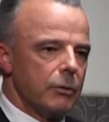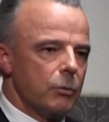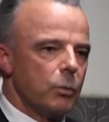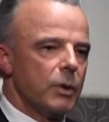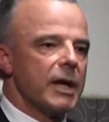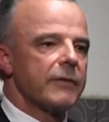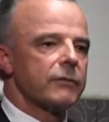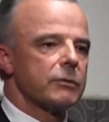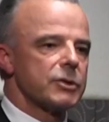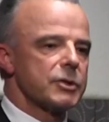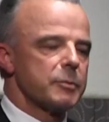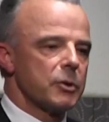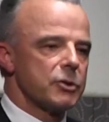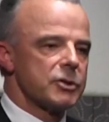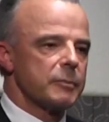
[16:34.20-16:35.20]
we have a
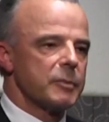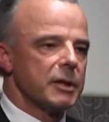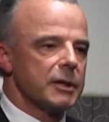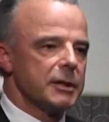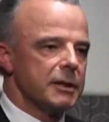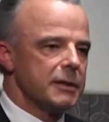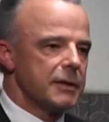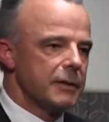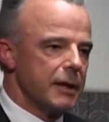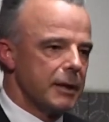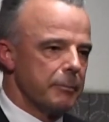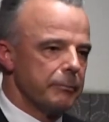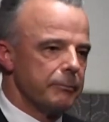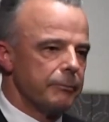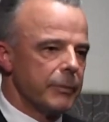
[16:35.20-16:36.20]
responsibility to
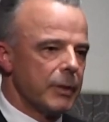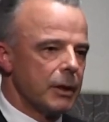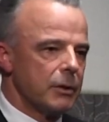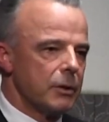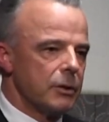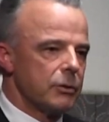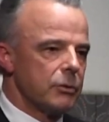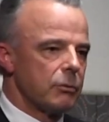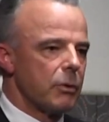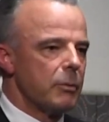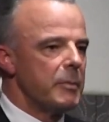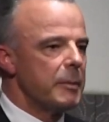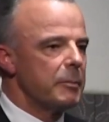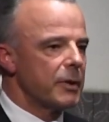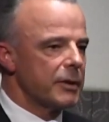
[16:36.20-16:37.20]
them to
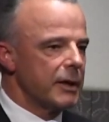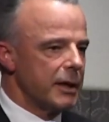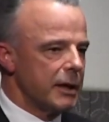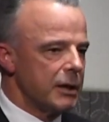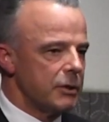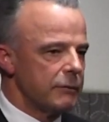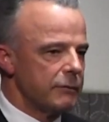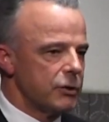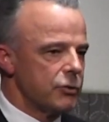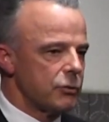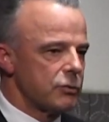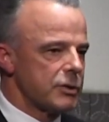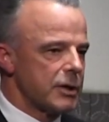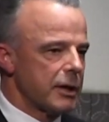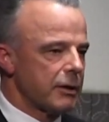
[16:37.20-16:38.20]
remember their
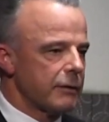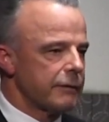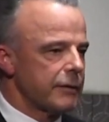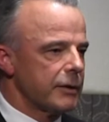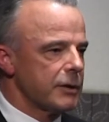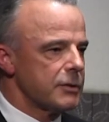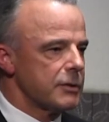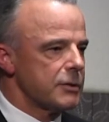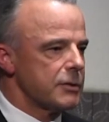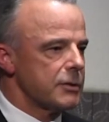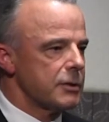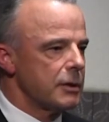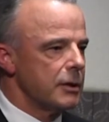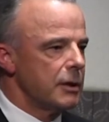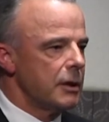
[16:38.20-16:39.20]
individual
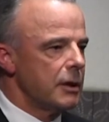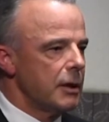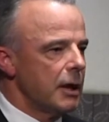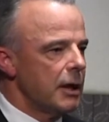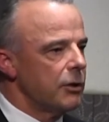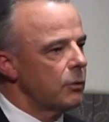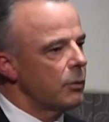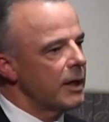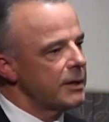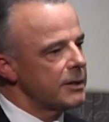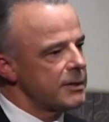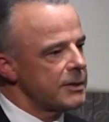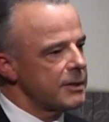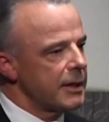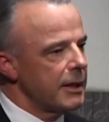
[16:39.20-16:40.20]
sacrifices and to
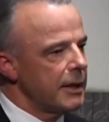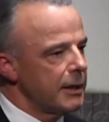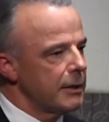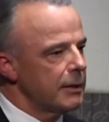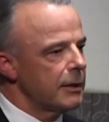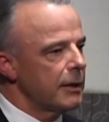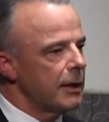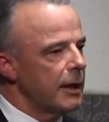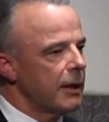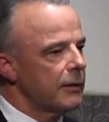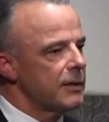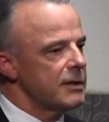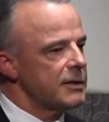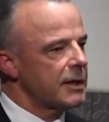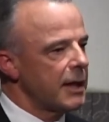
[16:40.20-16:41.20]
understand how
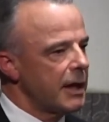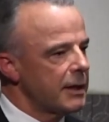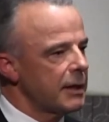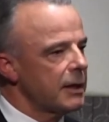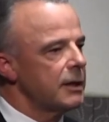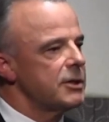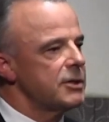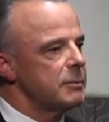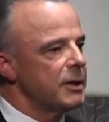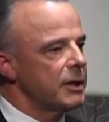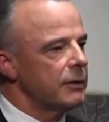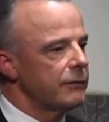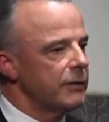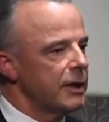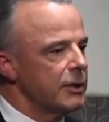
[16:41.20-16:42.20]
these
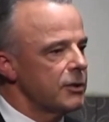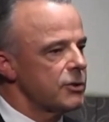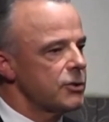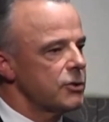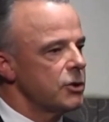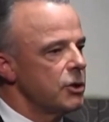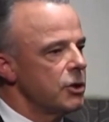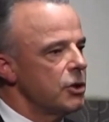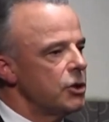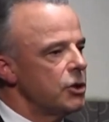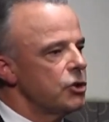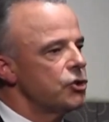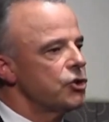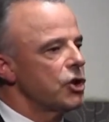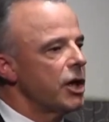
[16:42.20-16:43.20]
cataclysmic events
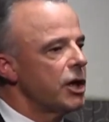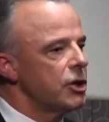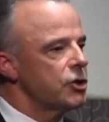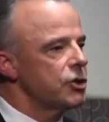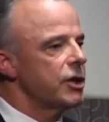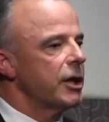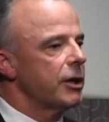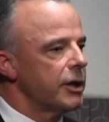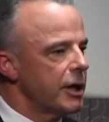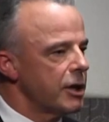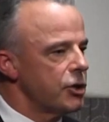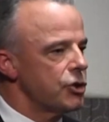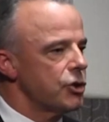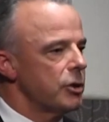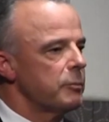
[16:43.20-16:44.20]
changed our
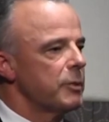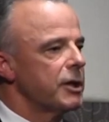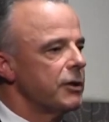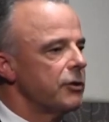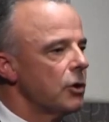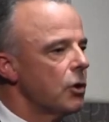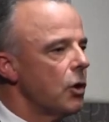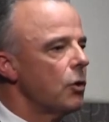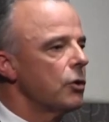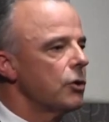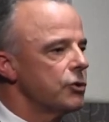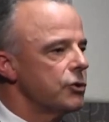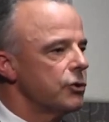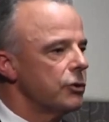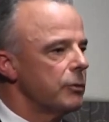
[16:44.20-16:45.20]
nation, but in the longer
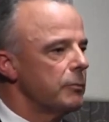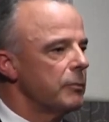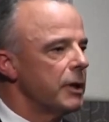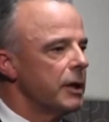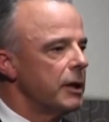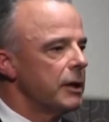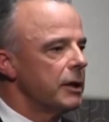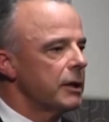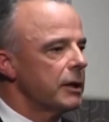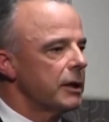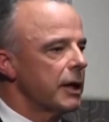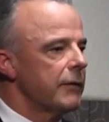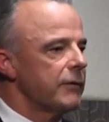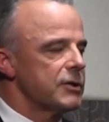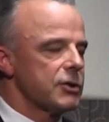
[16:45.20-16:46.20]
term
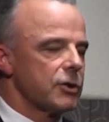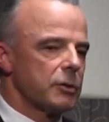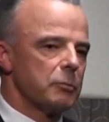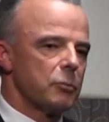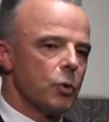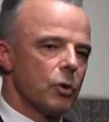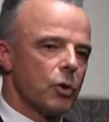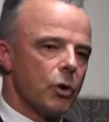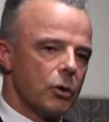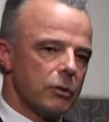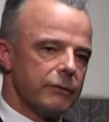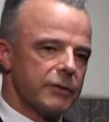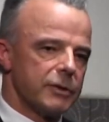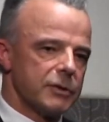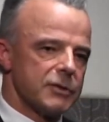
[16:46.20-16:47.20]
gave us a more
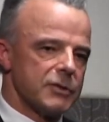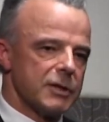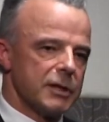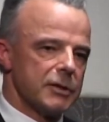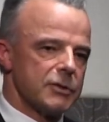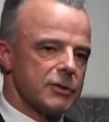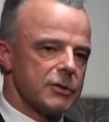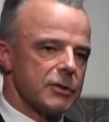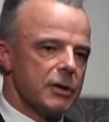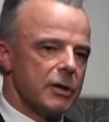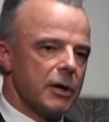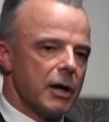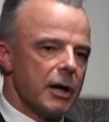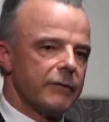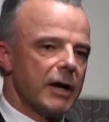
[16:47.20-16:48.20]
confident sense
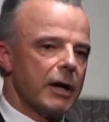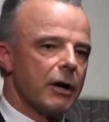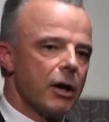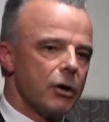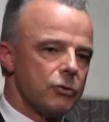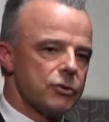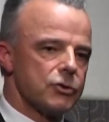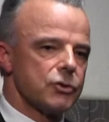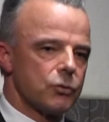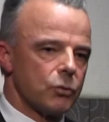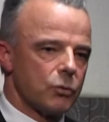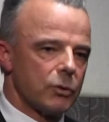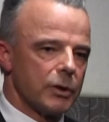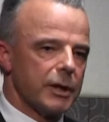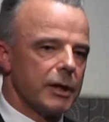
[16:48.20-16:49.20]
of our own
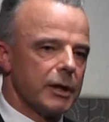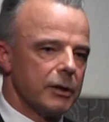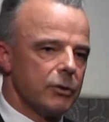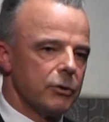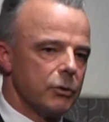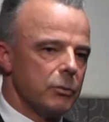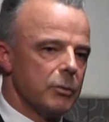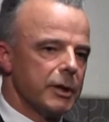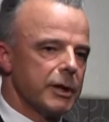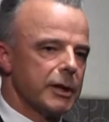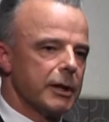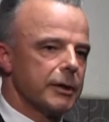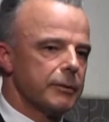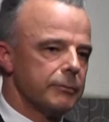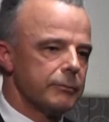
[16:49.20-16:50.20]
story and who we
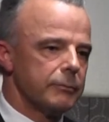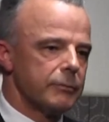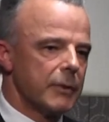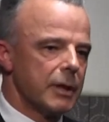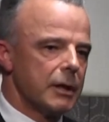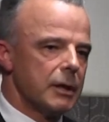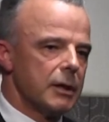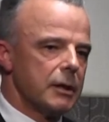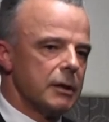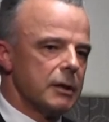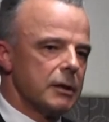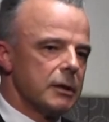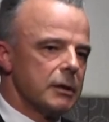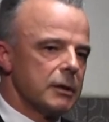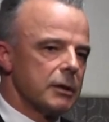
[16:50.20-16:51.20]
are.
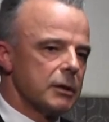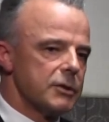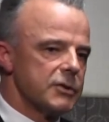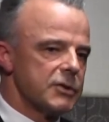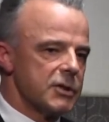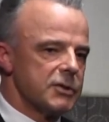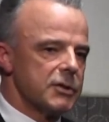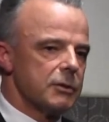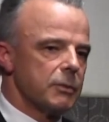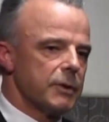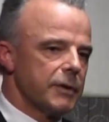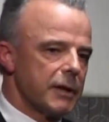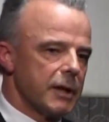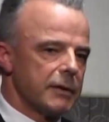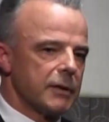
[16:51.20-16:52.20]
Consistent
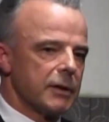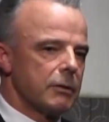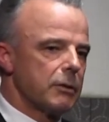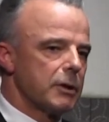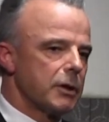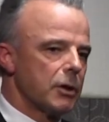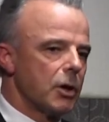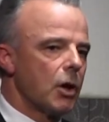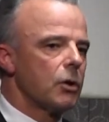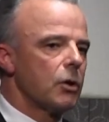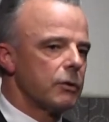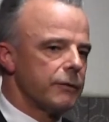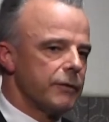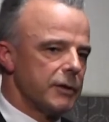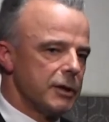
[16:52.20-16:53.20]
with that, there are a
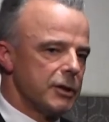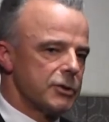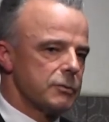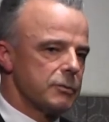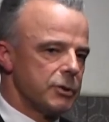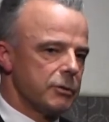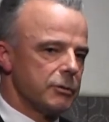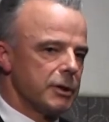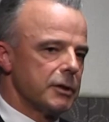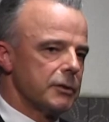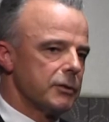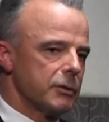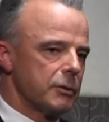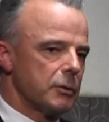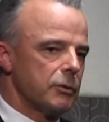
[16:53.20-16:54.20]
lot of things we're doing
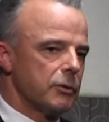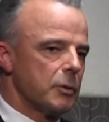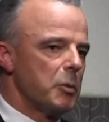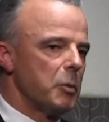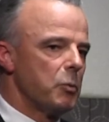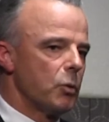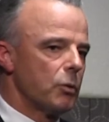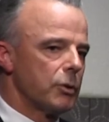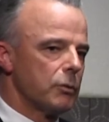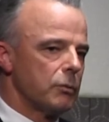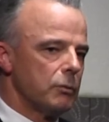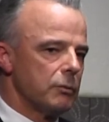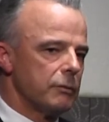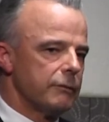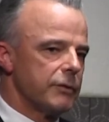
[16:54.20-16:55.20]
at the
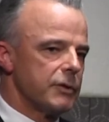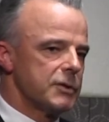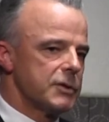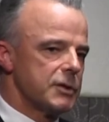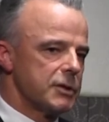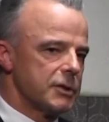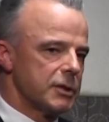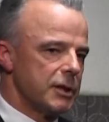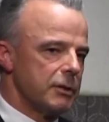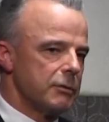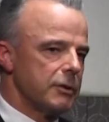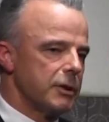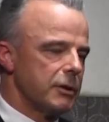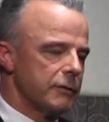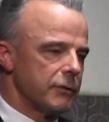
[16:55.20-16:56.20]
memorial for the
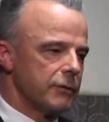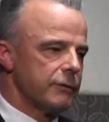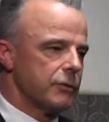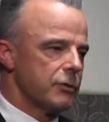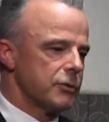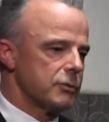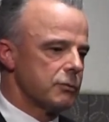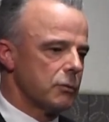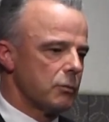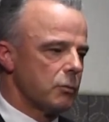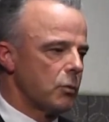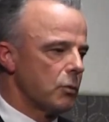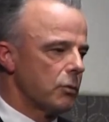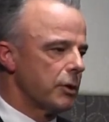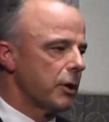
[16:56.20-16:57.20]
centenary of the First World
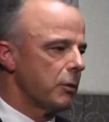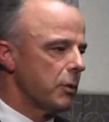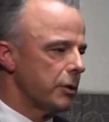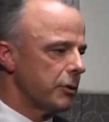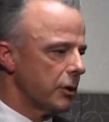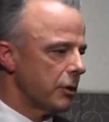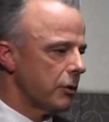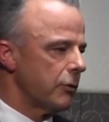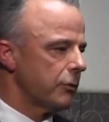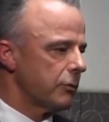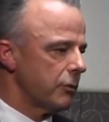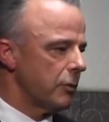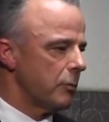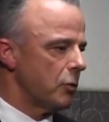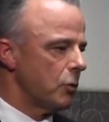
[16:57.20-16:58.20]
War, and I won't go
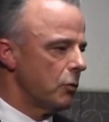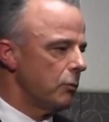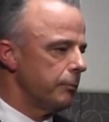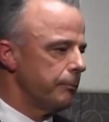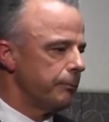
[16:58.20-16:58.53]
through them all.